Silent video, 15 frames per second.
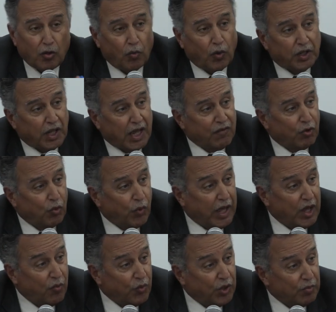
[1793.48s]
whatever
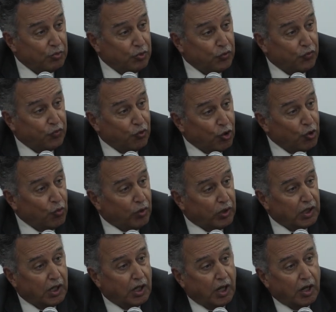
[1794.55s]
way we move
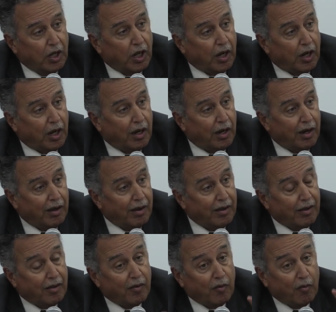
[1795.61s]
forward.
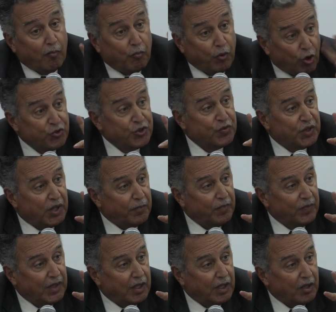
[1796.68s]
both of them,
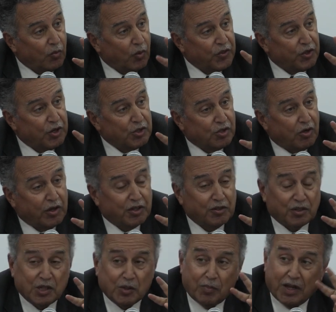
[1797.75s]
whether you're
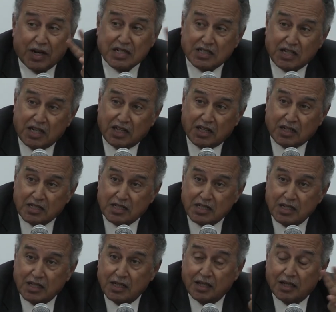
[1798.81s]
talking to the Palestinians,
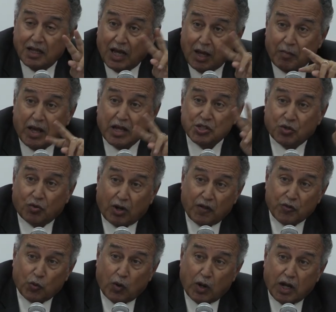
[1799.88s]
Hamas or
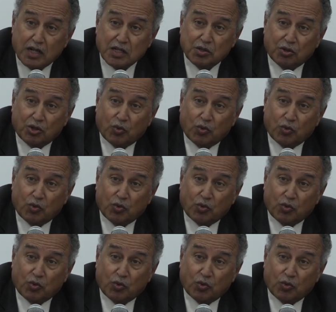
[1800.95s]
otherwise,